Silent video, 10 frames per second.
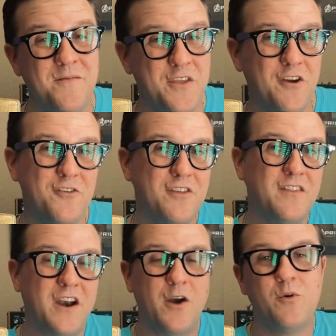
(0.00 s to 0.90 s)
The other thing
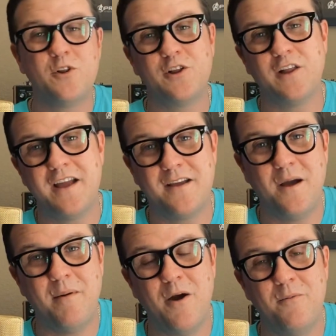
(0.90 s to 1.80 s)
that I really like
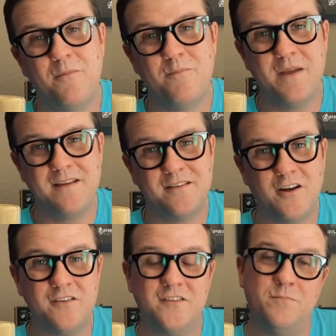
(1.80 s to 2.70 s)
about being
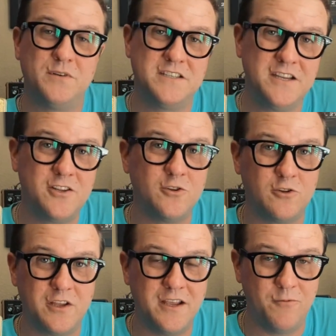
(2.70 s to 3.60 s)
DAW-less,
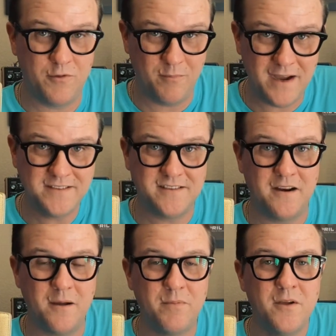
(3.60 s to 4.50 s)
particularly with my
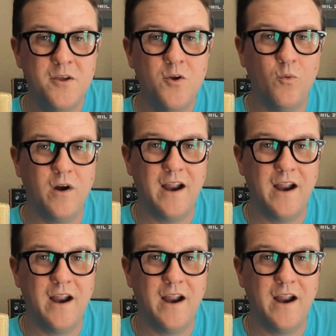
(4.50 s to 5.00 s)
setup, where I